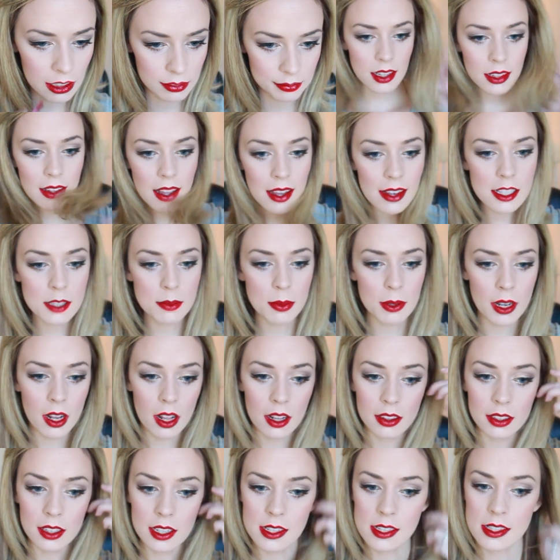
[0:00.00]
Then last but
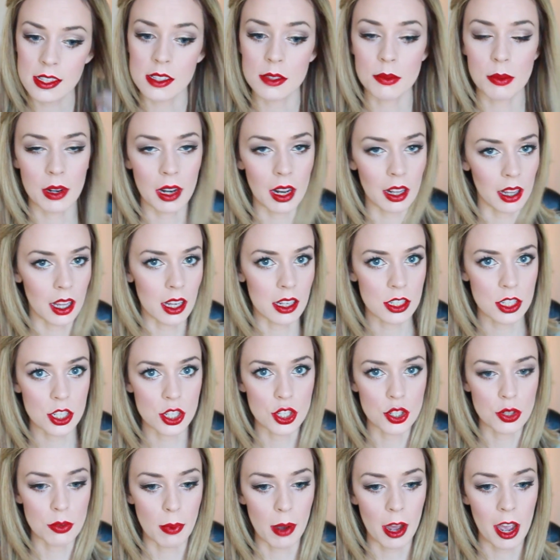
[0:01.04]
not least is when I like to
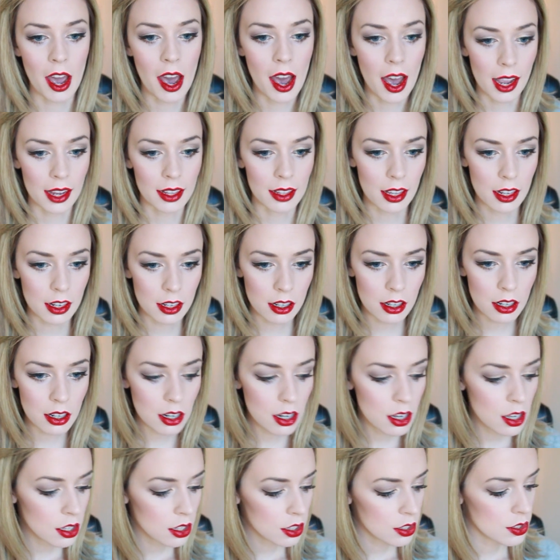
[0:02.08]
do my highlighter.